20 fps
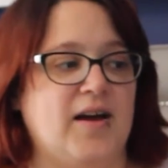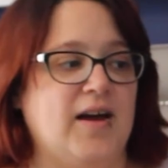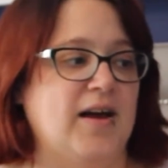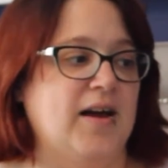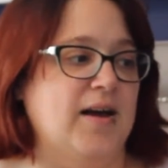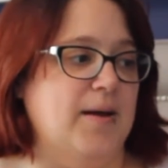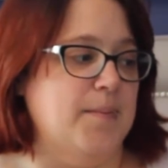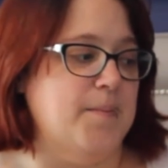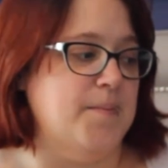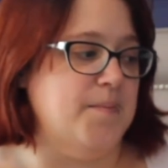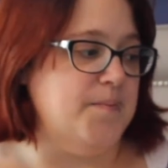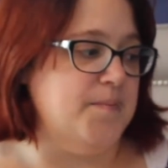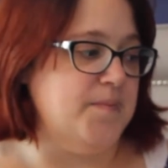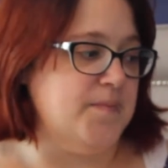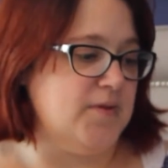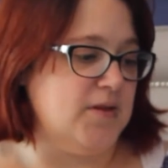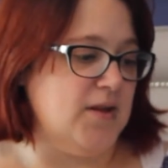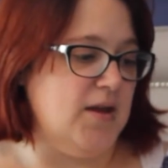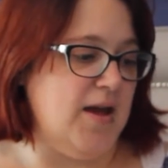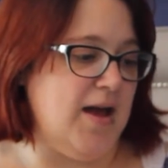
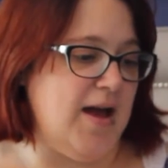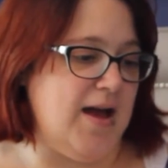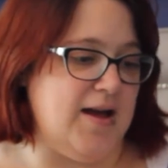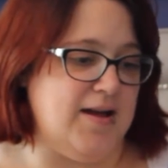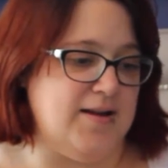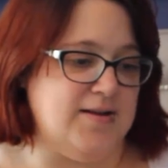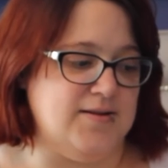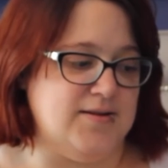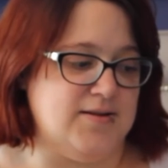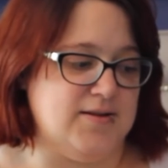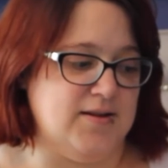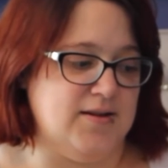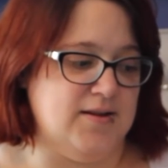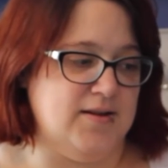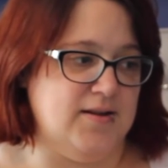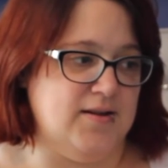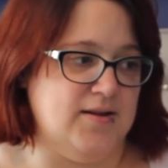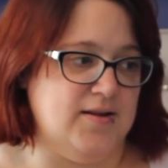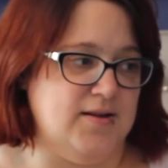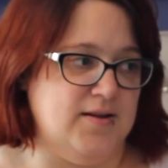And
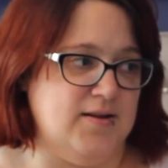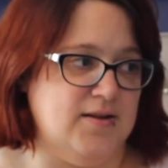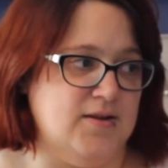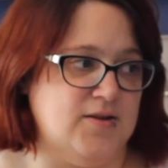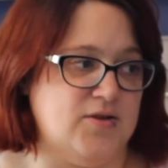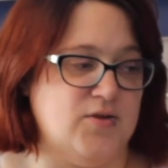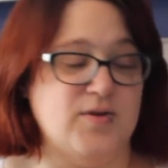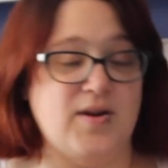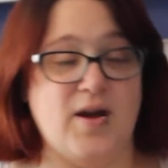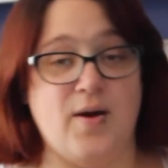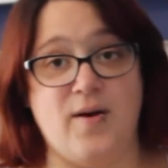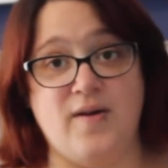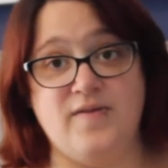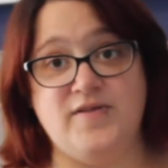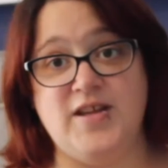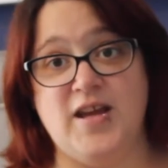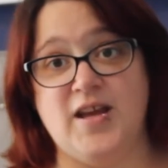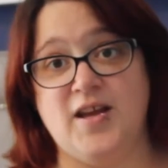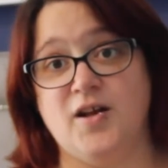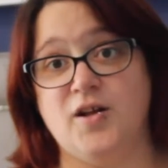so now
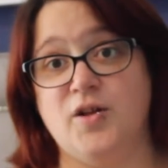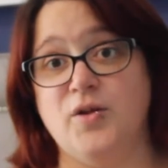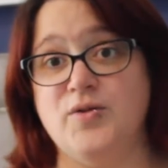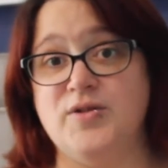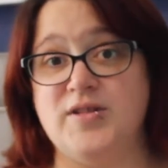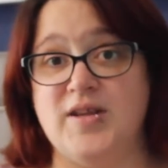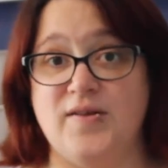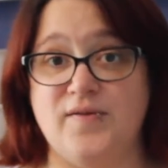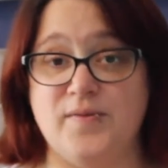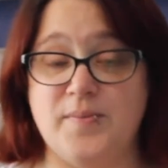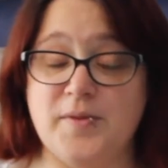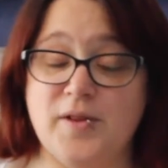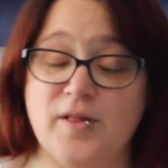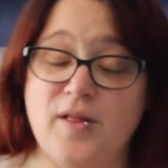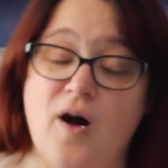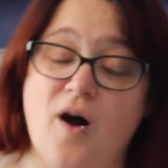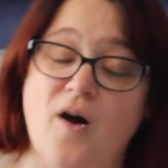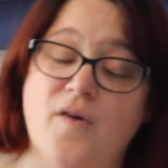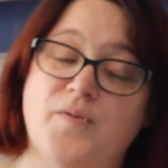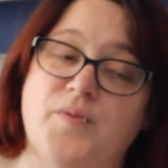I've taken clothes down from the
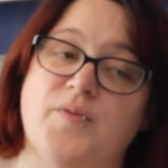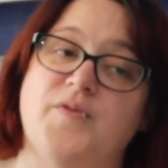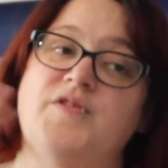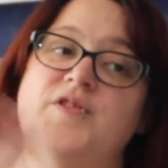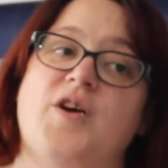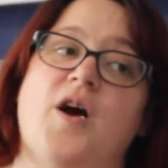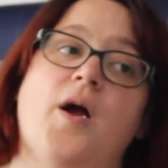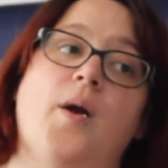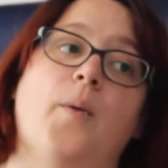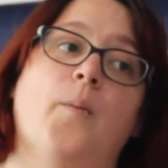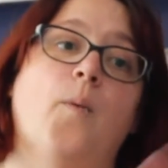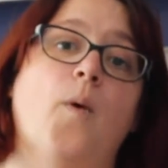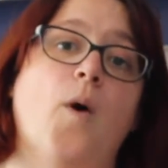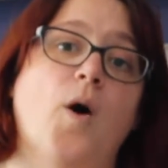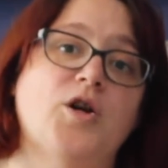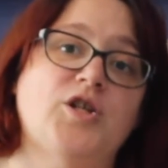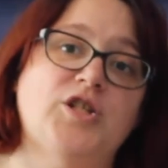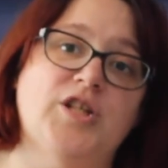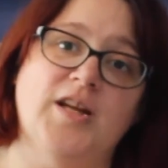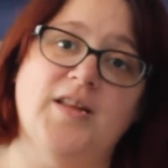loft, we've started
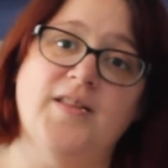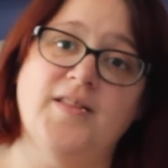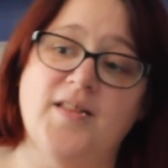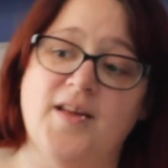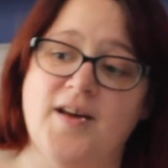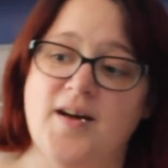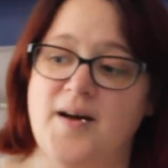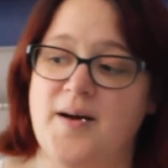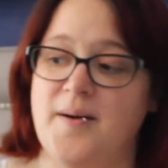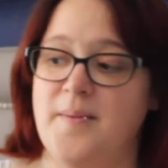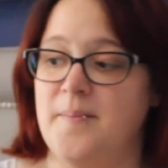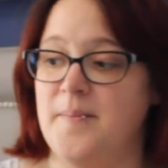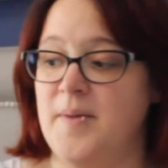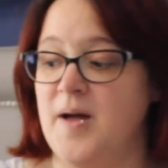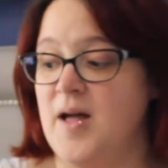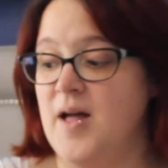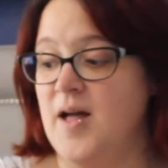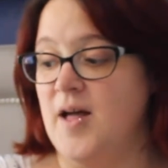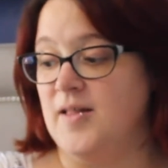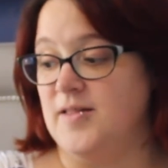washing them,
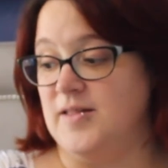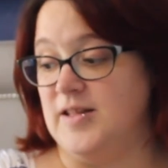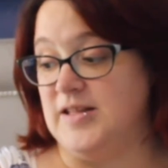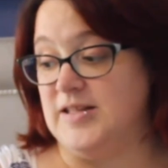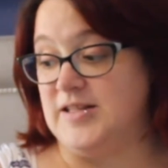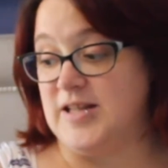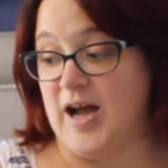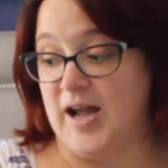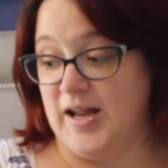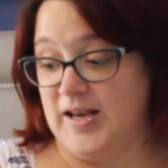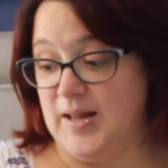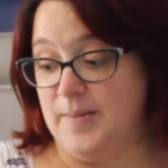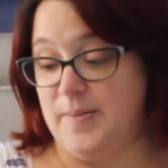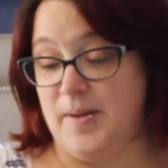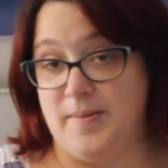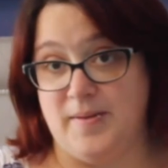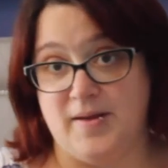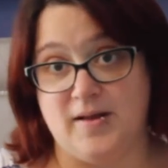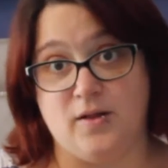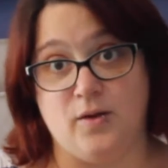the tiny
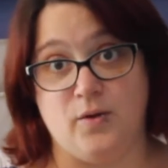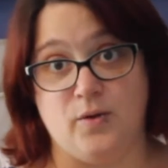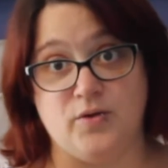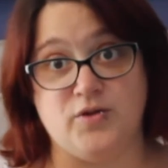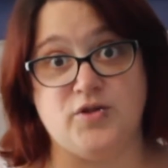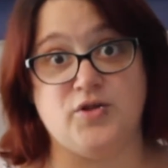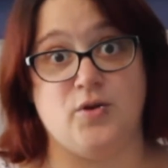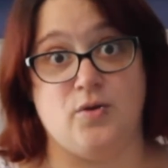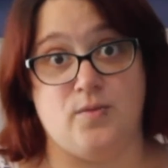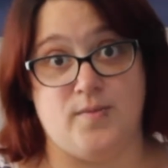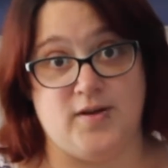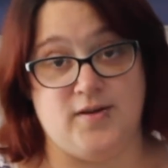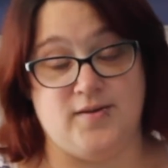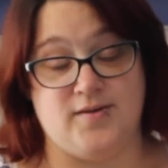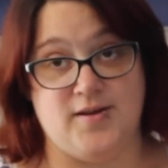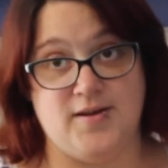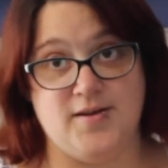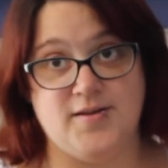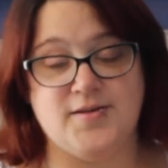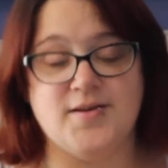baby clothes, oh my
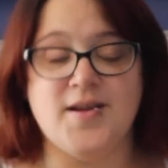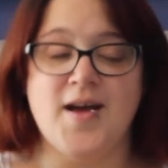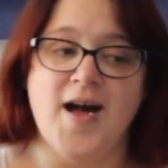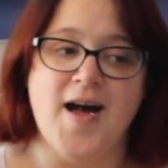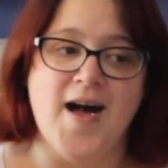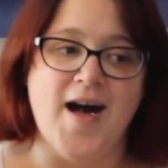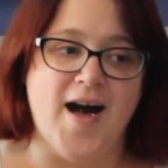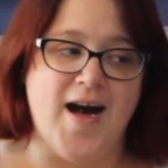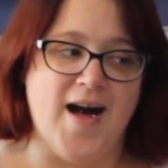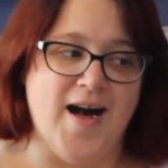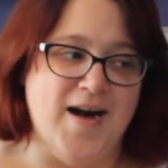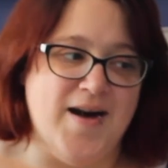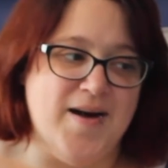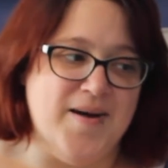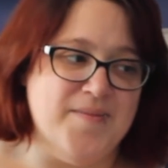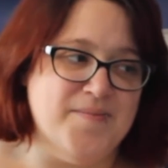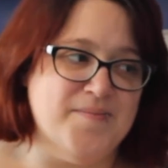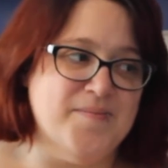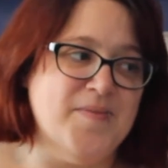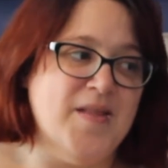goodness.
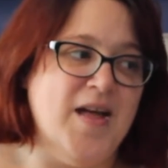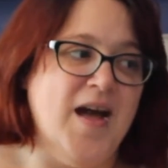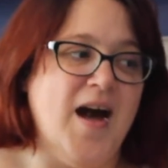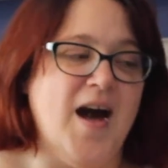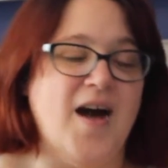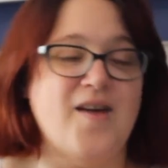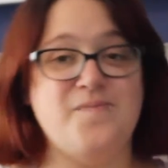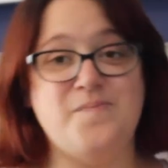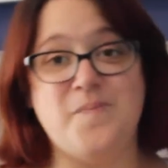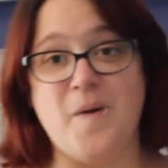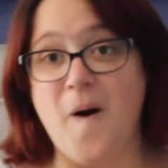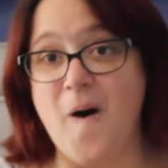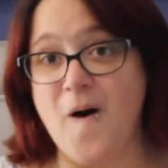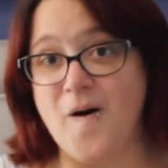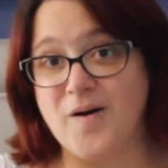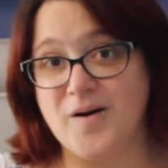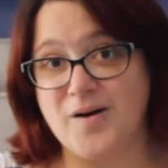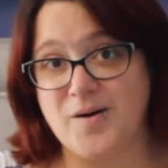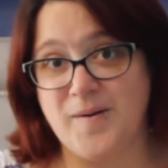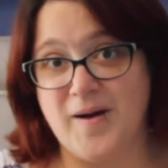I've
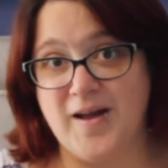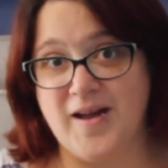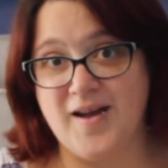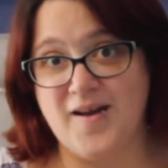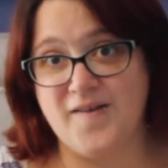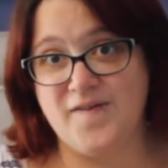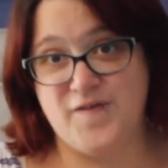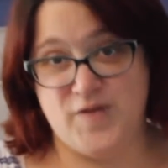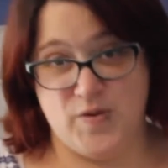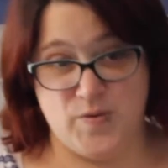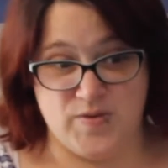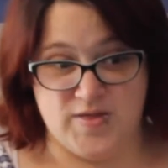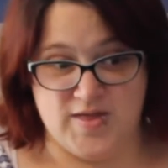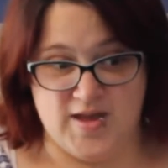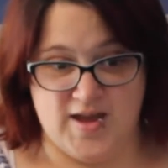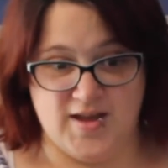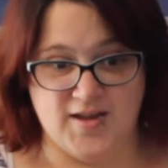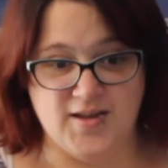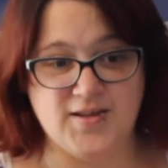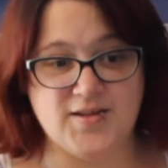bought quite a few
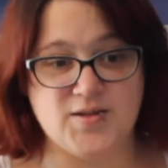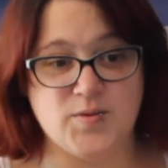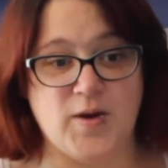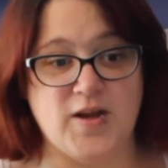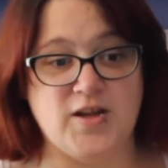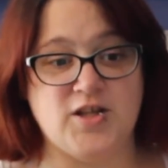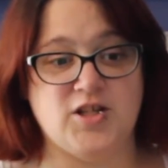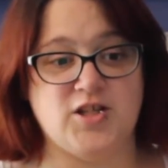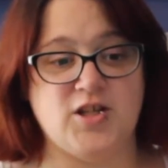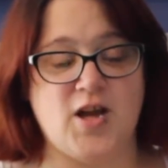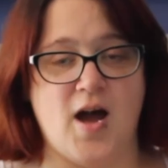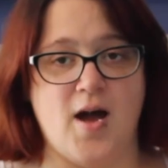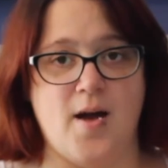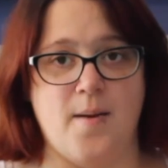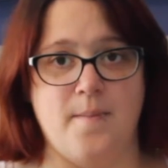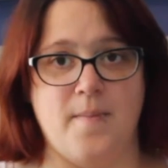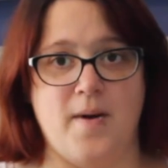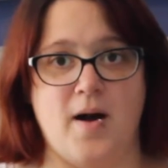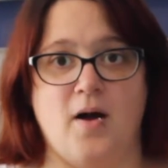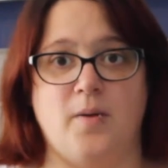things, which
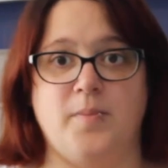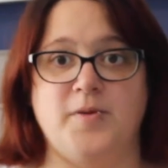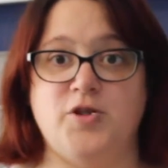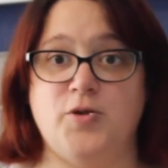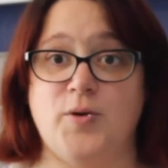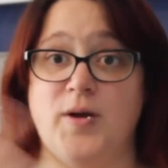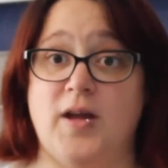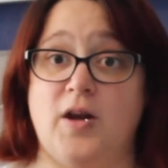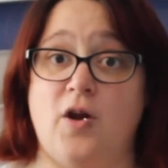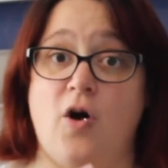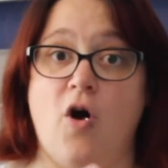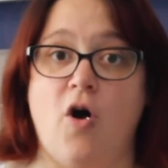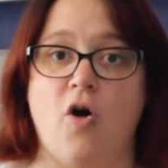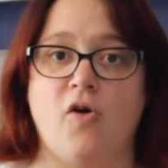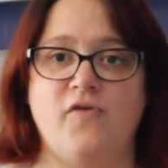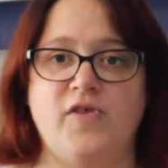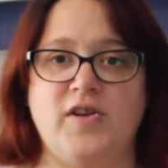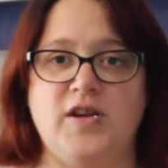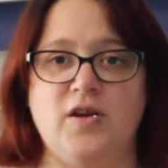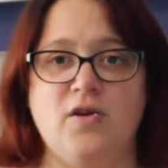I'll be showing in a
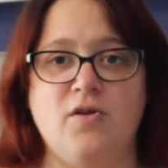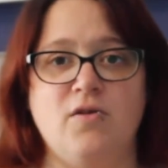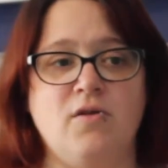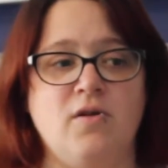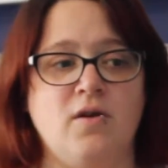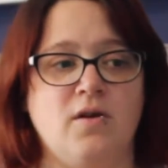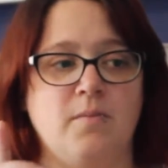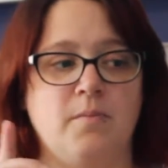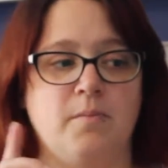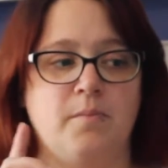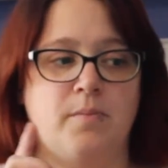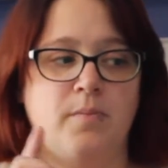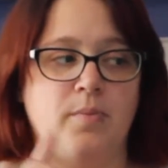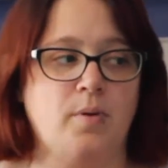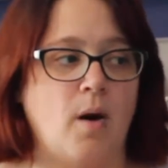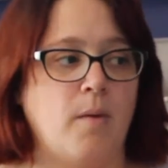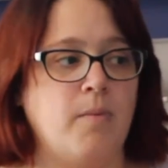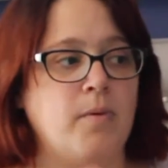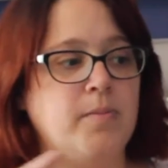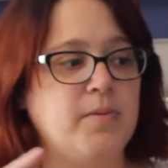haul video.
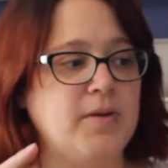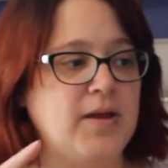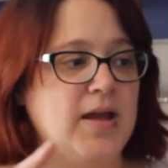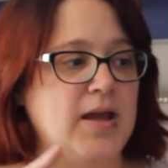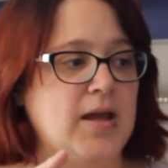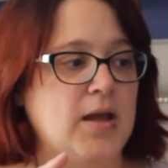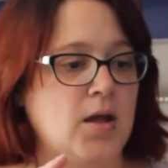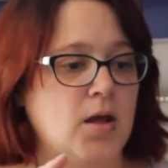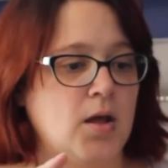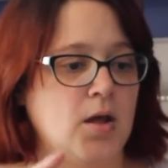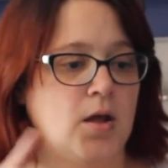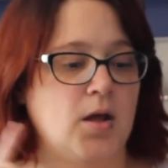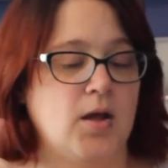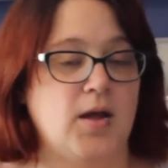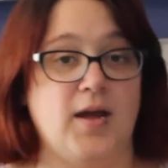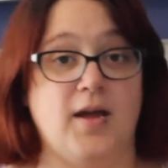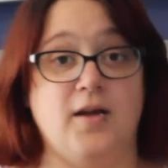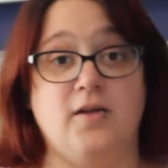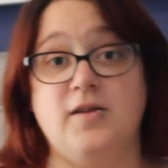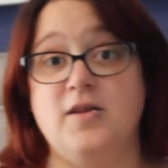Probably
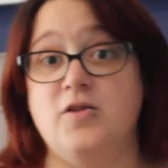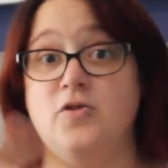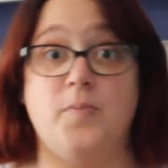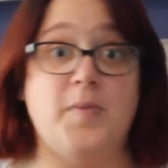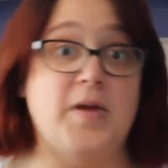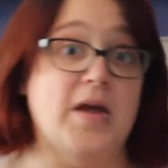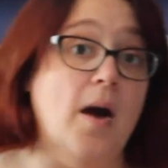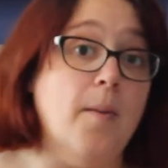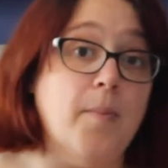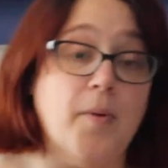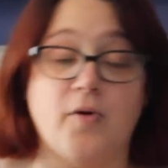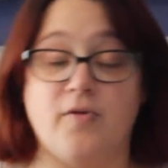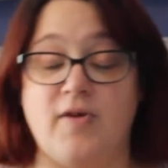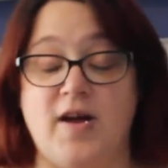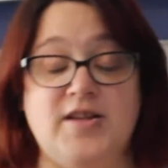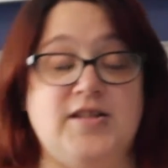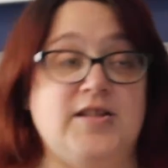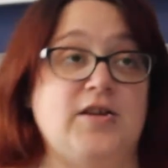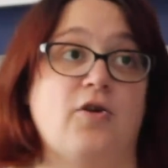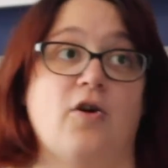it'll either be up
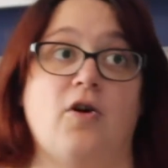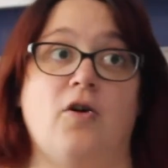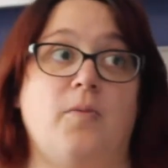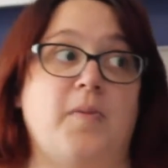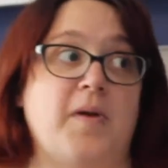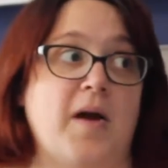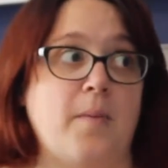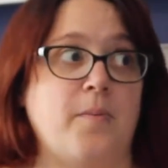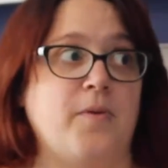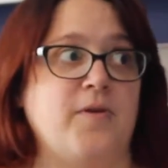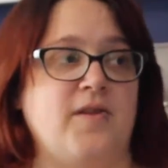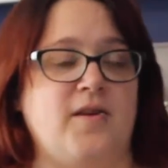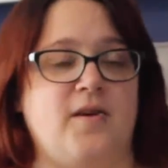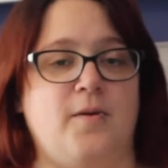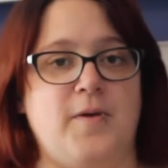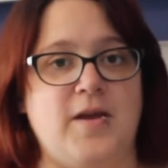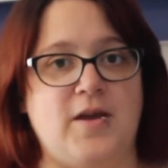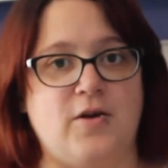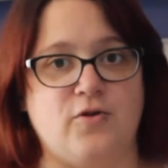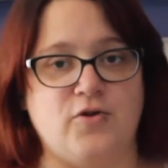already or it'll be up within
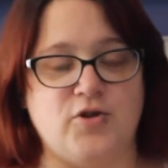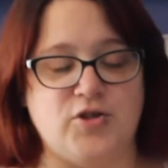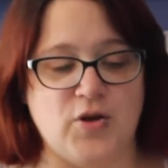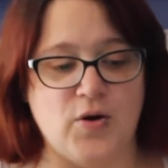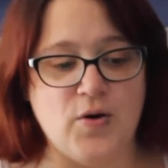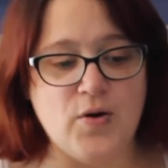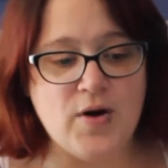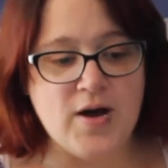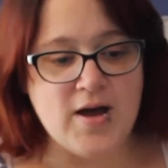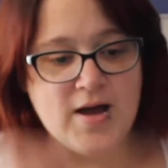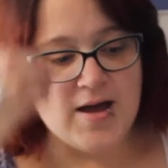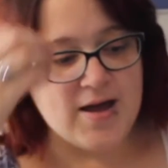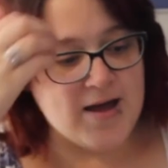a week or so.